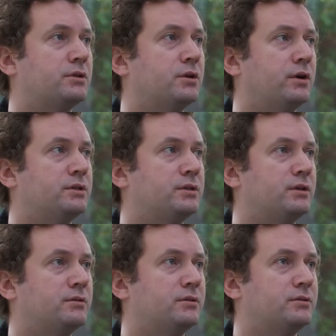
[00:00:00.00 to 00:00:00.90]
choice
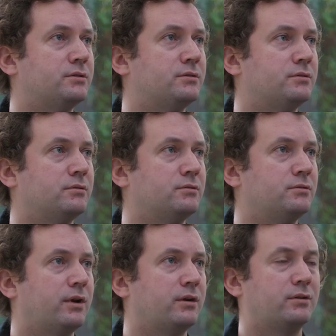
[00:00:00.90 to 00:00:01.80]
that is
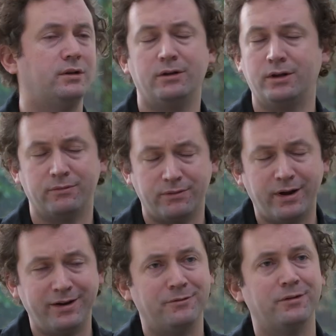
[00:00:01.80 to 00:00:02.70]
very clearly a
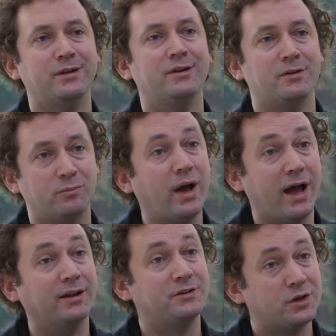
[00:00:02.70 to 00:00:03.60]
very
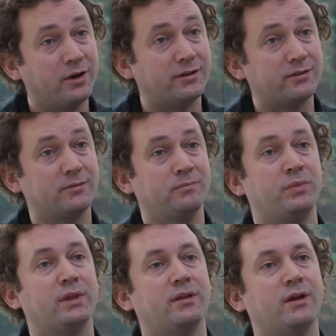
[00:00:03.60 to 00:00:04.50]
bad choice.
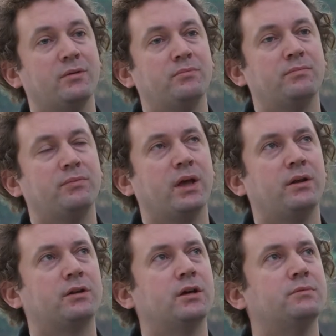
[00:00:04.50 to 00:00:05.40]

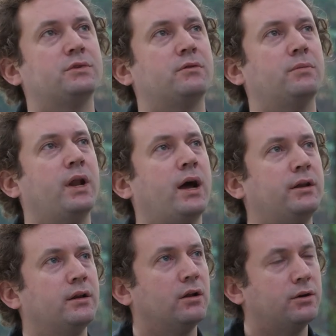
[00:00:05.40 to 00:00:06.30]
And it comes from an
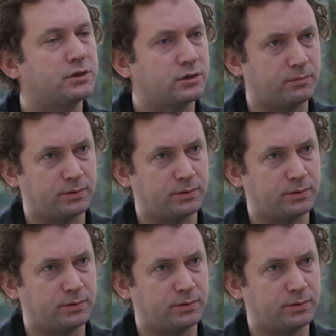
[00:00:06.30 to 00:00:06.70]
ideological